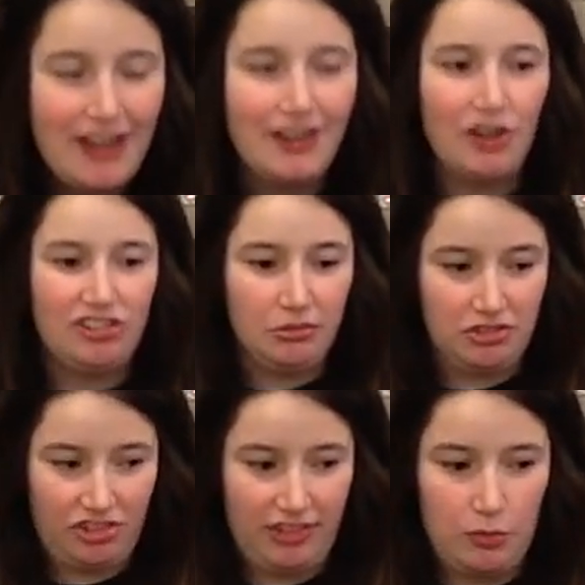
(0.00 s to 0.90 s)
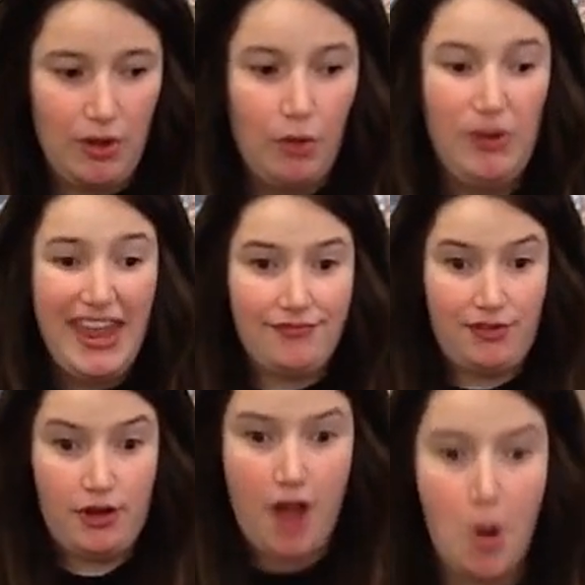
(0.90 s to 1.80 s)
don't know, she was just like, well, we have
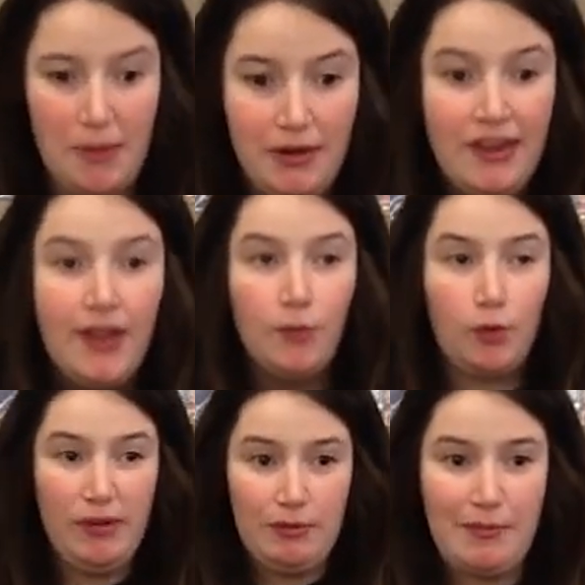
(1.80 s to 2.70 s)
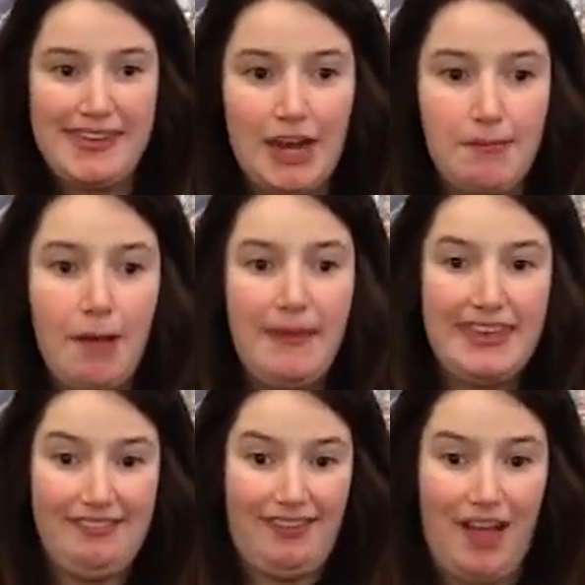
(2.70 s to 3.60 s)
food at home, and when we get home, I'll
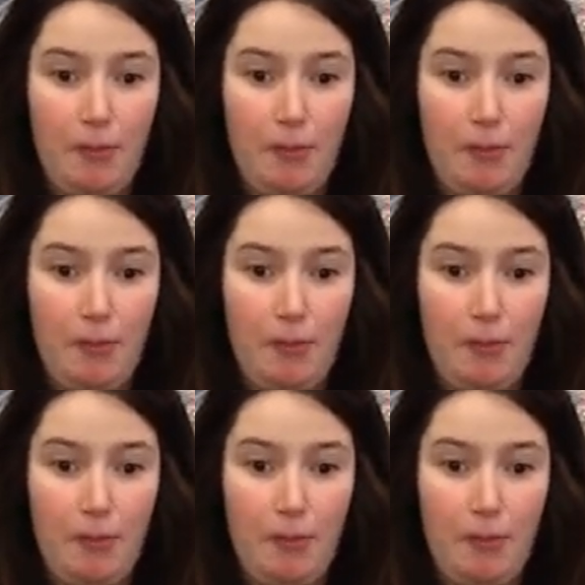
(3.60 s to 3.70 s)
make you